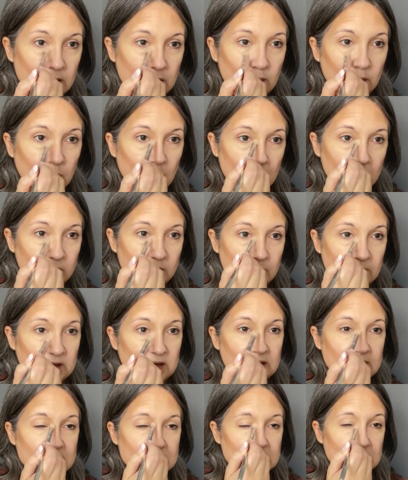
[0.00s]
what would be
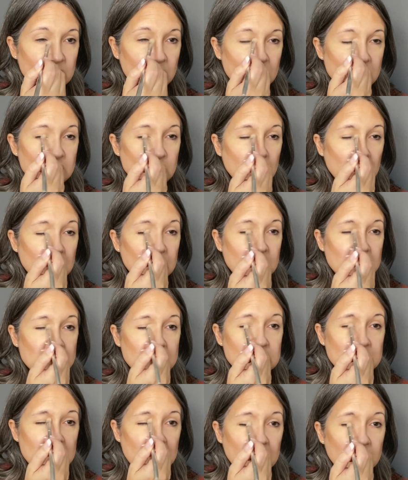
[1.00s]
considered your
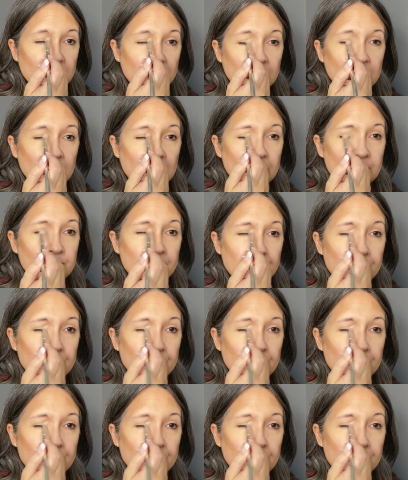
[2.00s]
concealer.